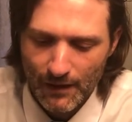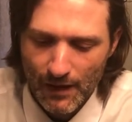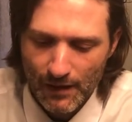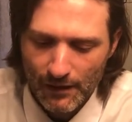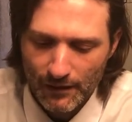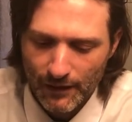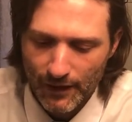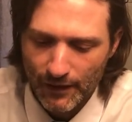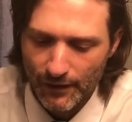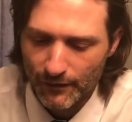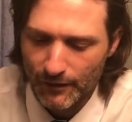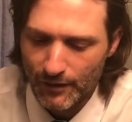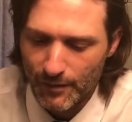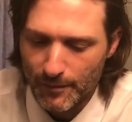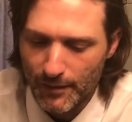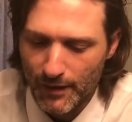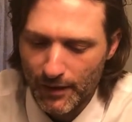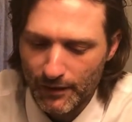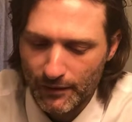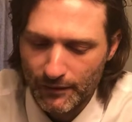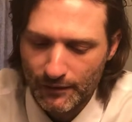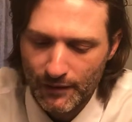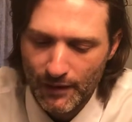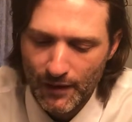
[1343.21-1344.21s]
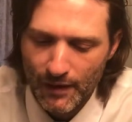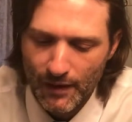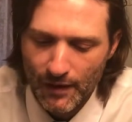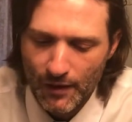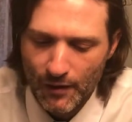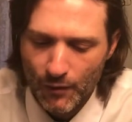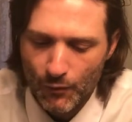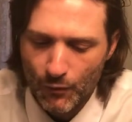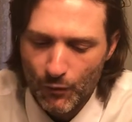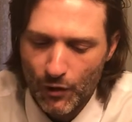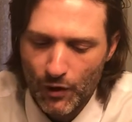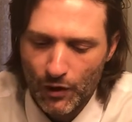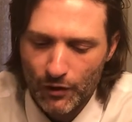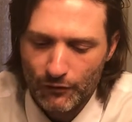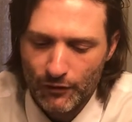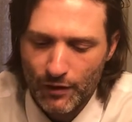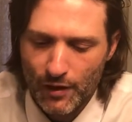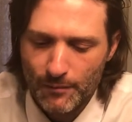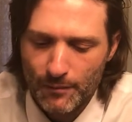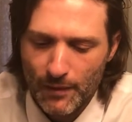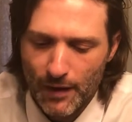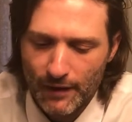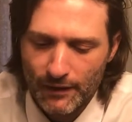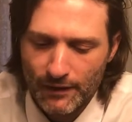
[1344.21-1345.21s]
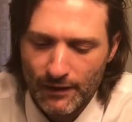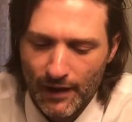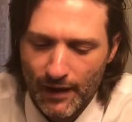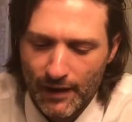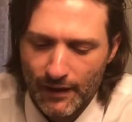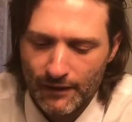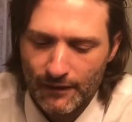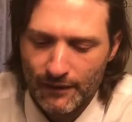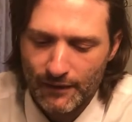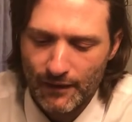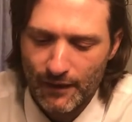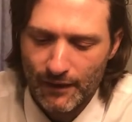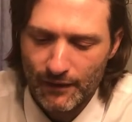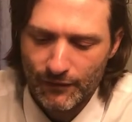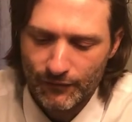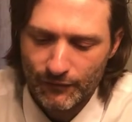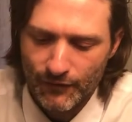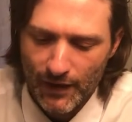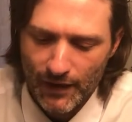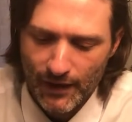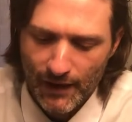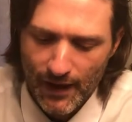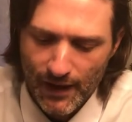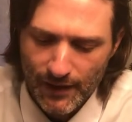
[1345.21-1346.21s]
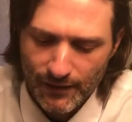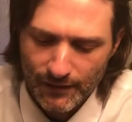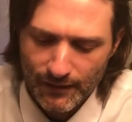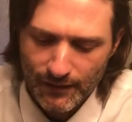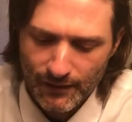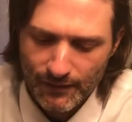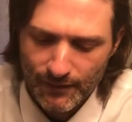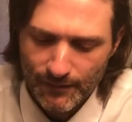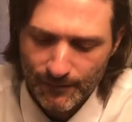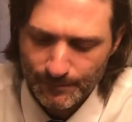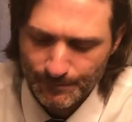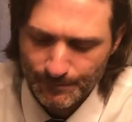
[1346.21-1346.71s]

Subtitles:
Later, the men were all around Montag, said if they hadn't